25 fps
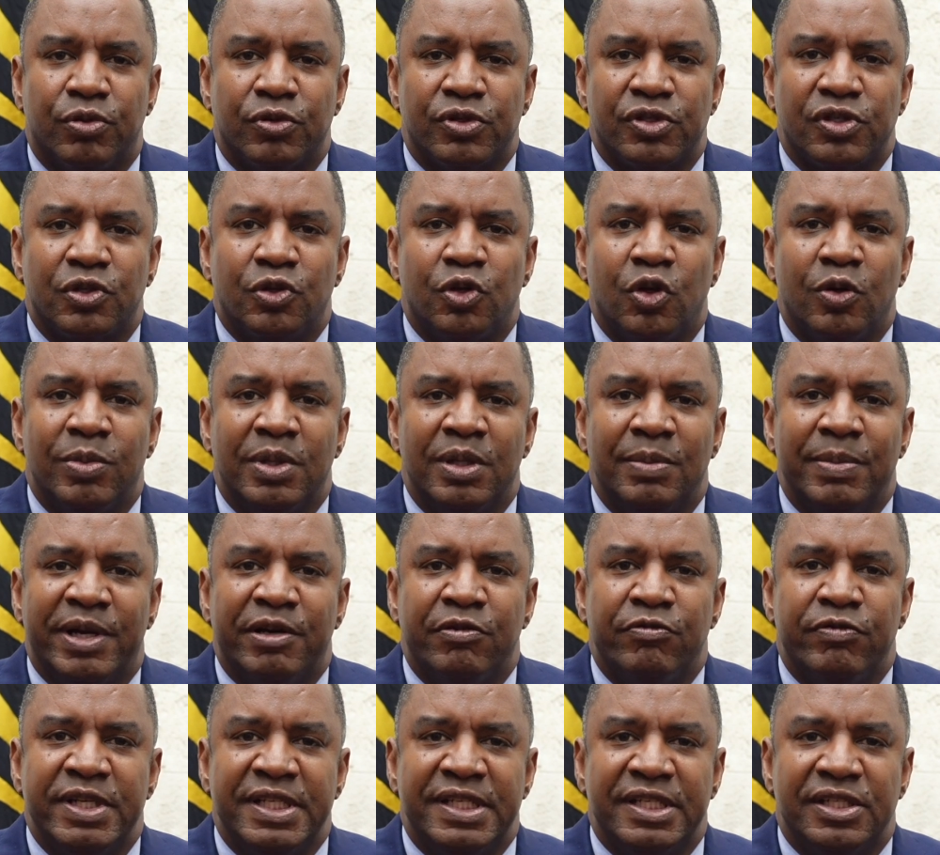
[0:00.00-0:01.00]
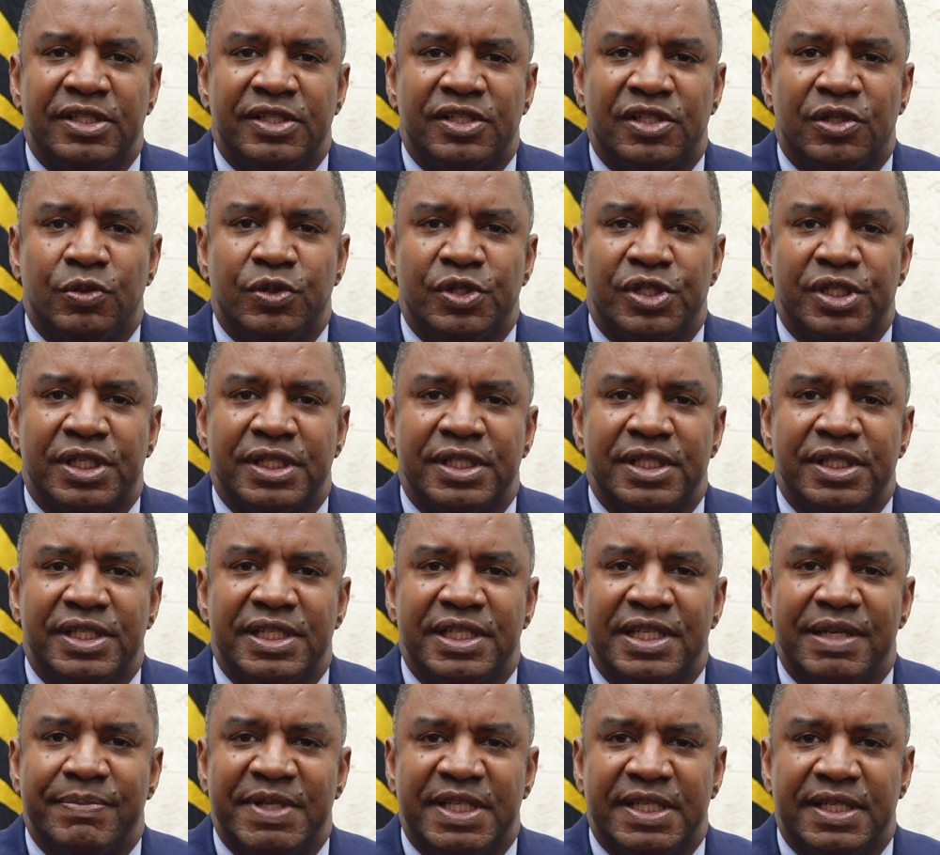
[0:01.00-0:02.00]
Post Global by Reason
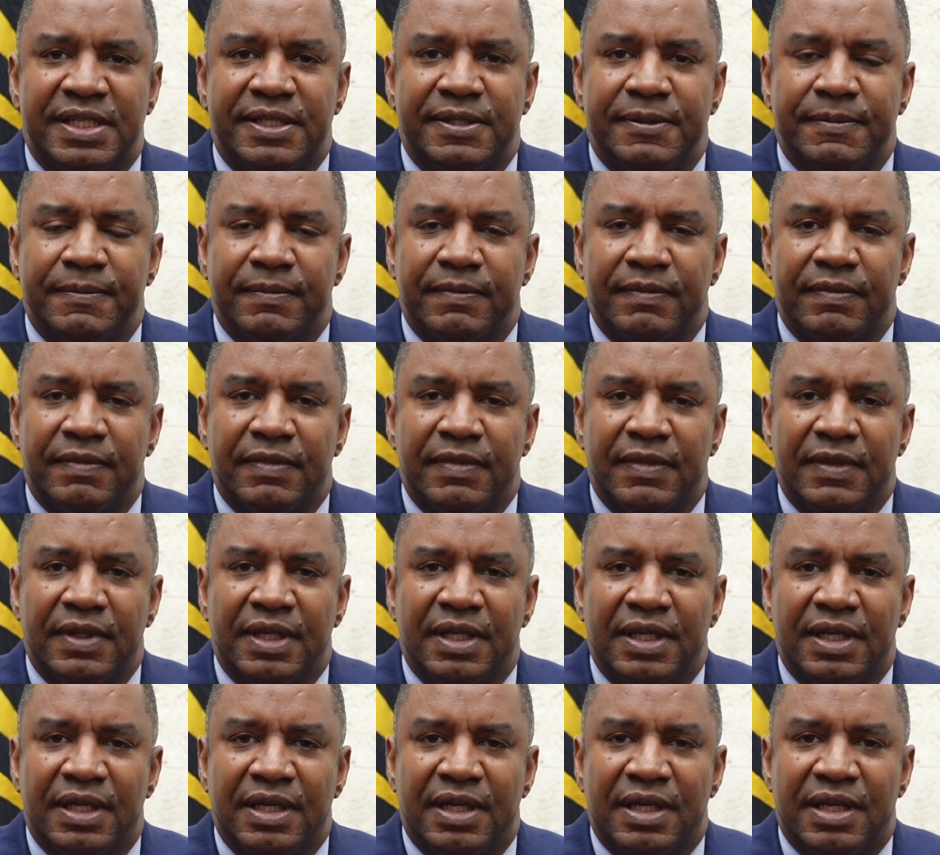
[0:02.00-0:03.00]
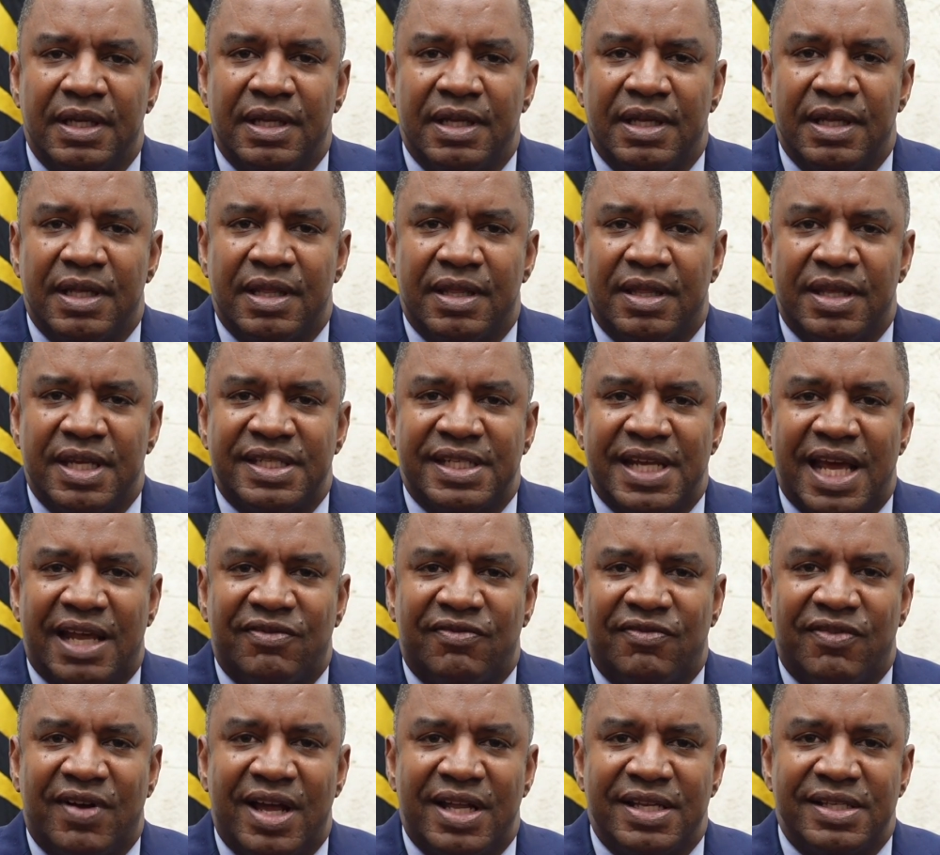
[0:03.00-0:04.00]
Solutions Limited. This
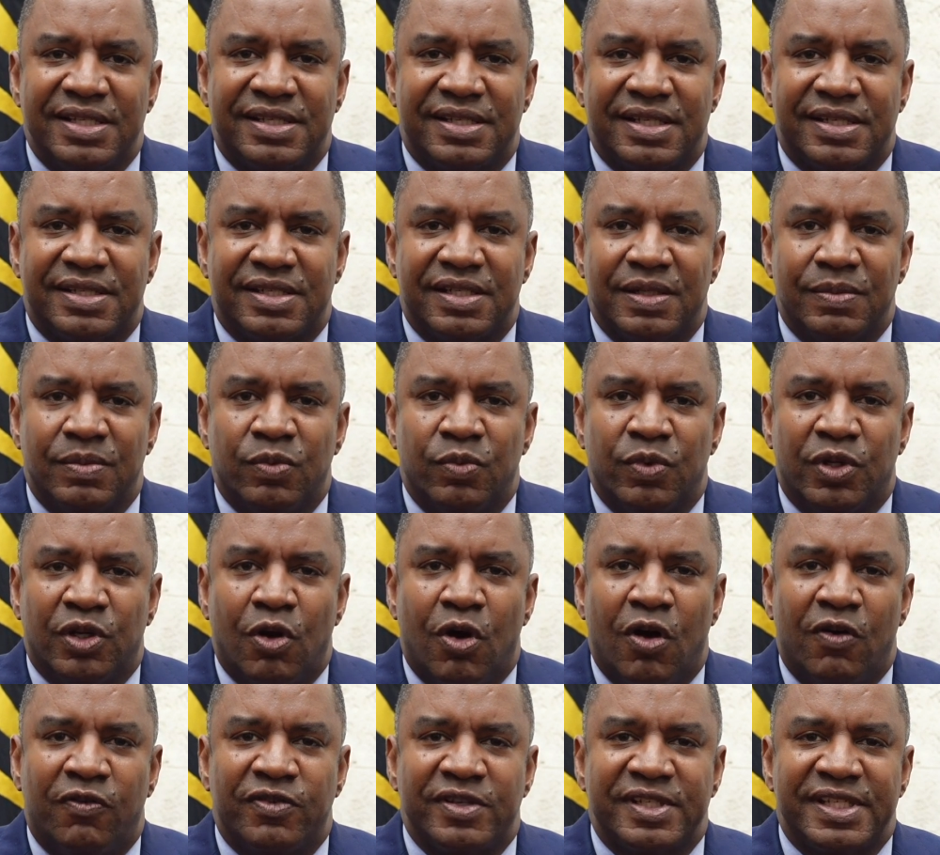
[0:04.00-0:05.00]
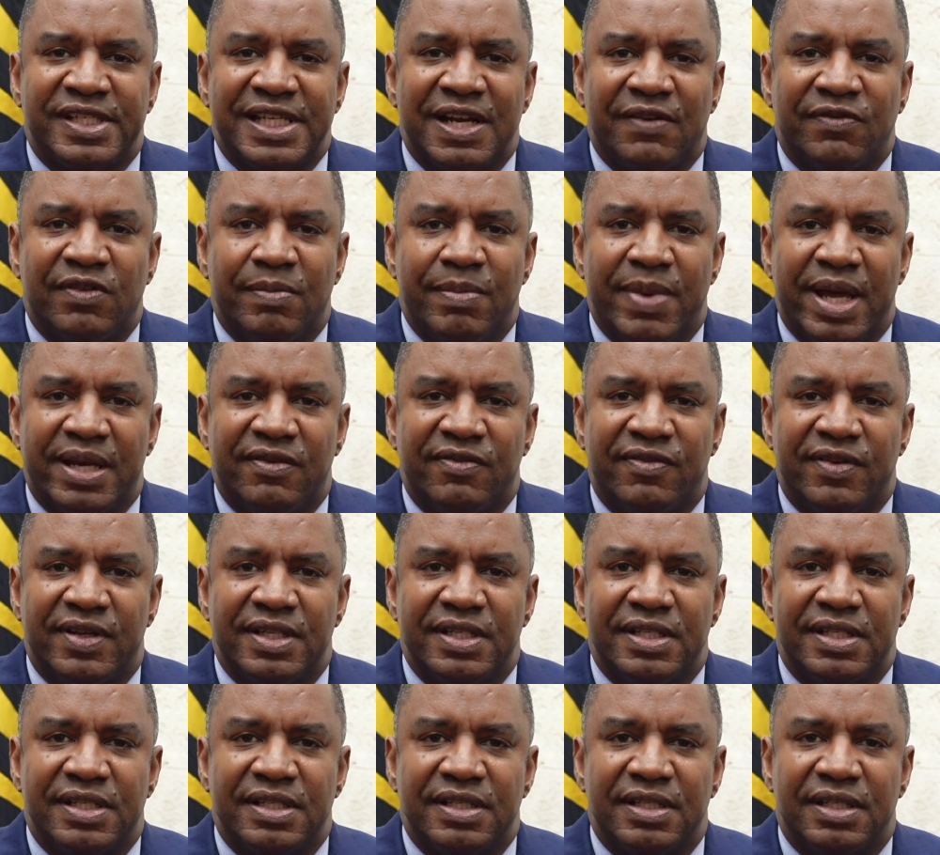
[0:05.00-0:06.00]
advanced system will offer several
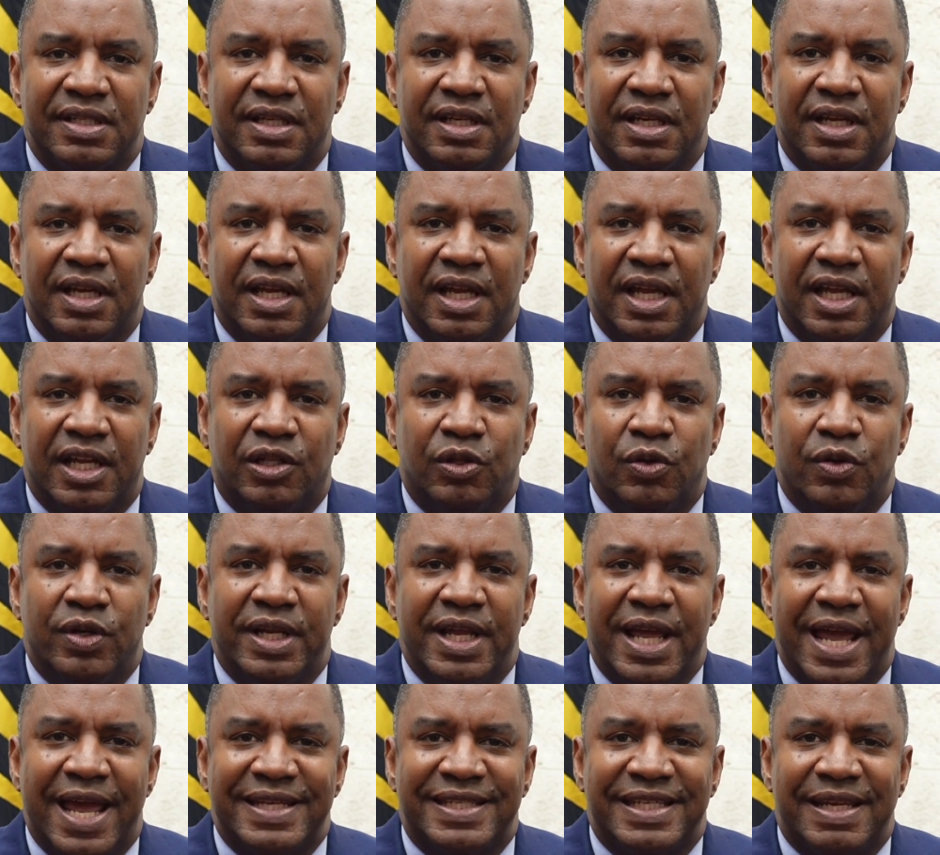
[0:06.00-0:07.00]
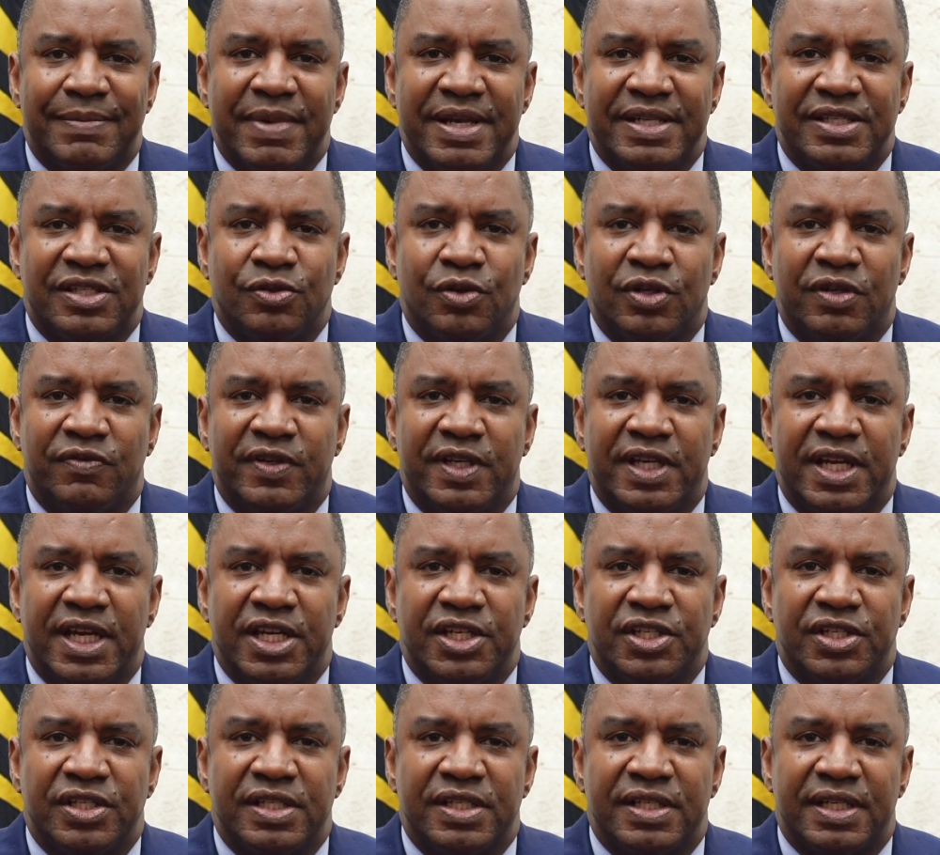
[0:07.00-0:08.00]
benefits, including SMS
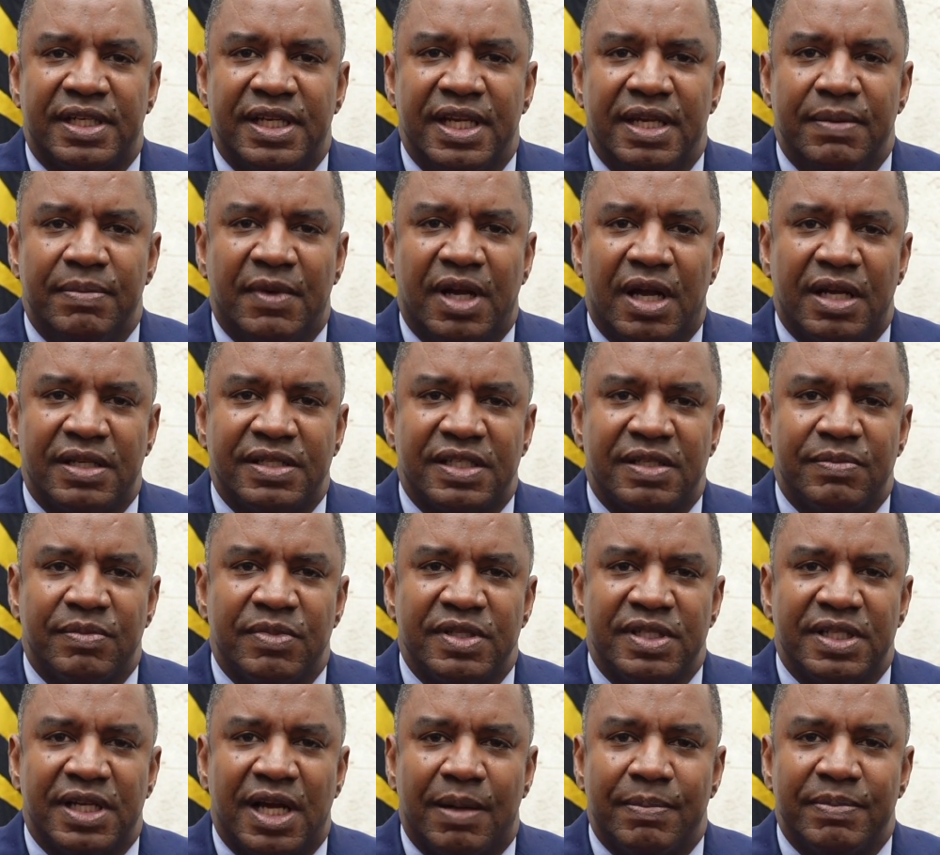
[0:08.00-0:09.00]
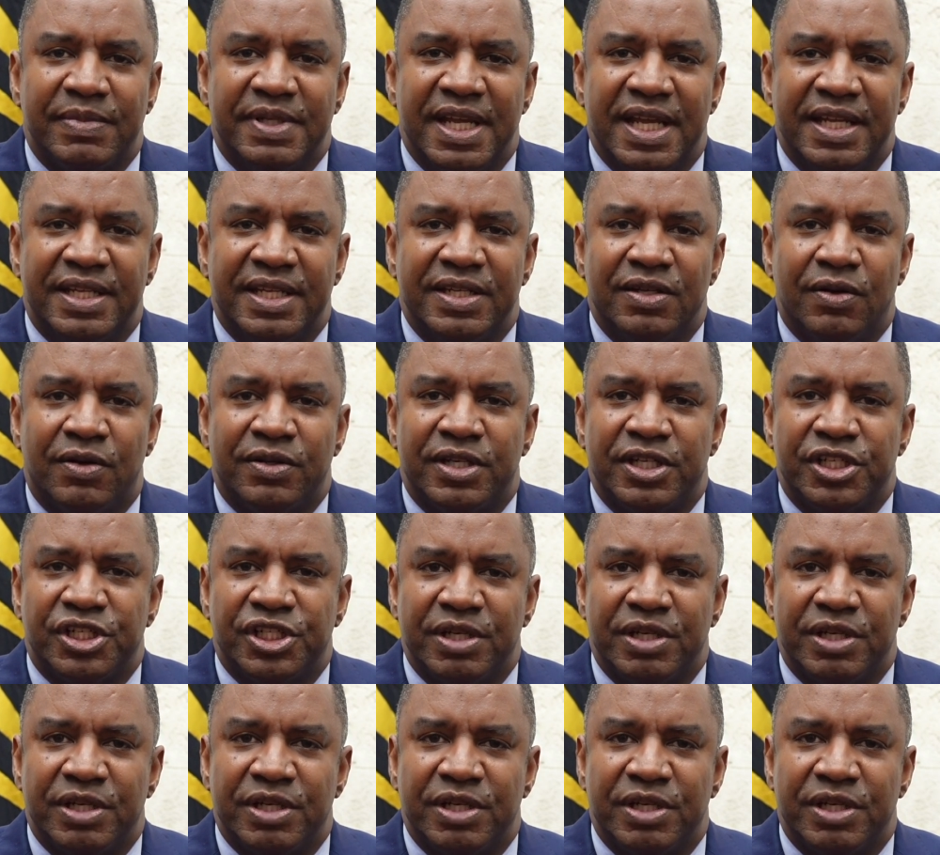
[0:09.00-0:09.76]
notifications to keep customers updated on their